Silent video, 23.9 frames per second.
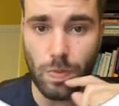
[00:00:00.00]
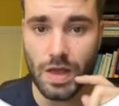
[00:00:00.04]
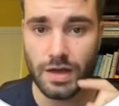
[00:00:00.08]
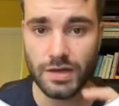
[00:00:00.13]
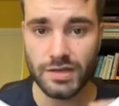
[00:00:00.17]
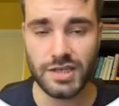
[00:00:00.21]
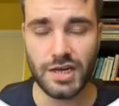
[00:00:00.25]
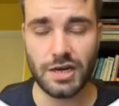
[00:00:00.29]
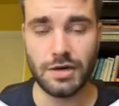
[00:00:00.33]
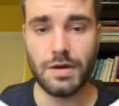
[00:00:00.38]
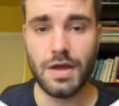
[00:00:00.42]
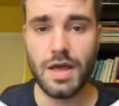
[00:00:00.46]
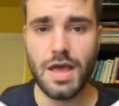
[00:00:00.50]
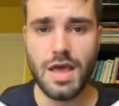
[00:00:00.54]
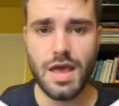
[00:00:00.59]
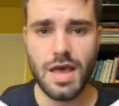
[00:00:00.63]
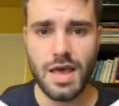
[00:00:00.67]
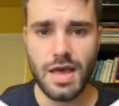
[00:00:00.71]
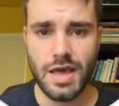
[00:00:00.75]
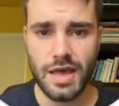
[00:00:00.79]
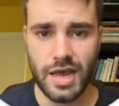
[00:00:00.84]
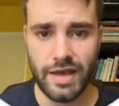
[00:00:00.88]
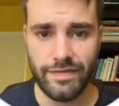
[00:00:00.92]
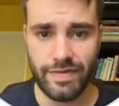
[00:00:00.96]
So,
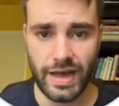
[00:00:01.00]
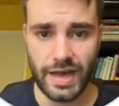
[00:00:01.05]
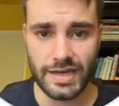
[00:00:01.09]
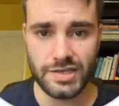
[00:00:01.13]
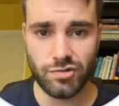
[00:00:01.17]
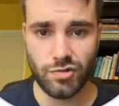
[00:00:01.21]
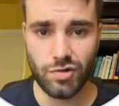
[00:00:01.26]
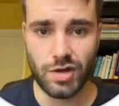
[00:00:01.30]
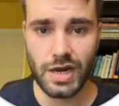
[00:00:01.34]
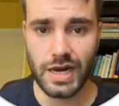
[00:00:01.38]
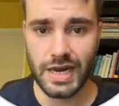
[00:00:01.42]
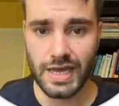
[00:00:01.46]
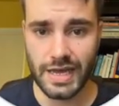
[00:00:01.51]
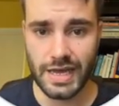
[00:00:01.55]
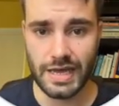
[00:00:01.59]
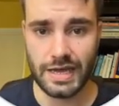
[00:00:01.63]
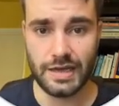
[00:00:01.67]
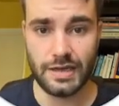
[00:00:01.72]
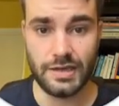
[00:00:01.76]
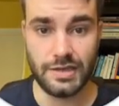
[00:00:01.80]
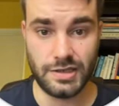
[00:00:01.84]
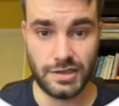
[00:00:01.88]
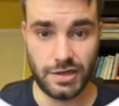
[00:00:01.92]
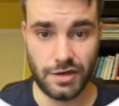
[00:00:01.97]
if that is all
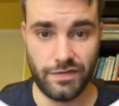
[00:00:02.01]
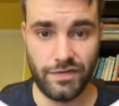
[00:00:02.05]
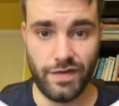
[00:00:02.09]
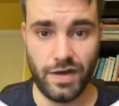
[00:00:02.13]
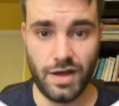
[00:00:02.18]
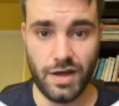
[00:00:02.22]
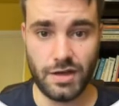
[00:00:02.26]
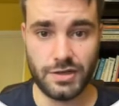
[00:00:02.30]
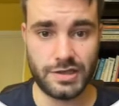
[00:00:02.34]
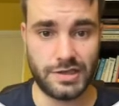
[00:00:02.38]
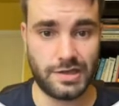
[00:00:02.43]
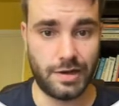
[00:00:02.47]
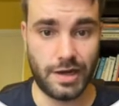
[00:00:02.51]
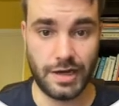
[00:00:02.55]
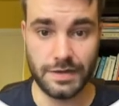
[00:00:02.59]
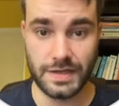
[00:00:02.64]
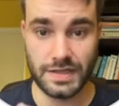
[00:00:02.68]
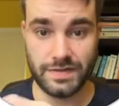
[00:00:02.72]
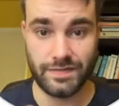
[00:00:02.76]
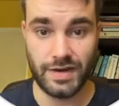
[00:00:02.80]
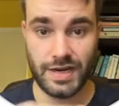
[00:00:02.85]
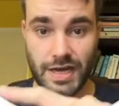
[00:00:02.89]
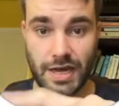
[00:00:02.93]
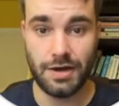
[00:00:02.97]
clear so far, just like
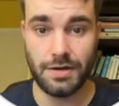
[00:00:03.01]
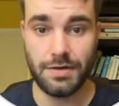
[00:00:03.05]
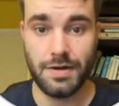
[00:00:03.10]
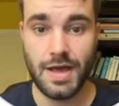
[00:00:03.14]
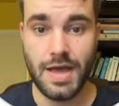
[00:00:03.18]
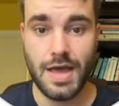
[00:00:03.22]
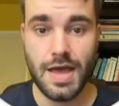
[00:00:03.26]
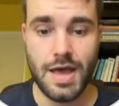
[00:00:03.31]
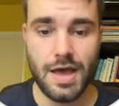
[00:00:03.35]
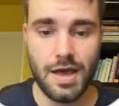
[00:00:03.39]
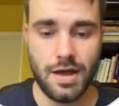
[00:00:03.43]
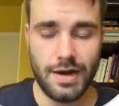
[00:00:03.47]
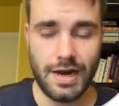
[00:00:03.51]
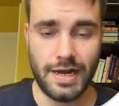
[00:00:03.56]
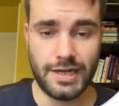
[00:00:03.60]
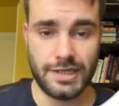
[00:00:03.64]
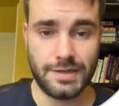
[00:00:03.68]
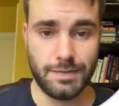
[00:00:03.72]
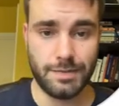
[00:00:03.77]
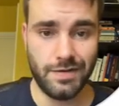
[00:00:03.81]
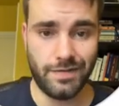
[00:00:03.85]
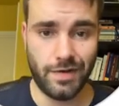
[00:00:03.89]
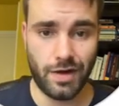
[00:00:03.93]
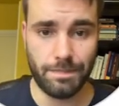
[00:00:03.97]
this video. Let's
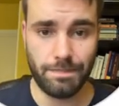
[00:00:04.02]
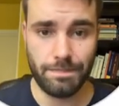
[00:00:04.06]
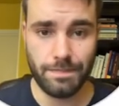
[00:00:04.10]
move on.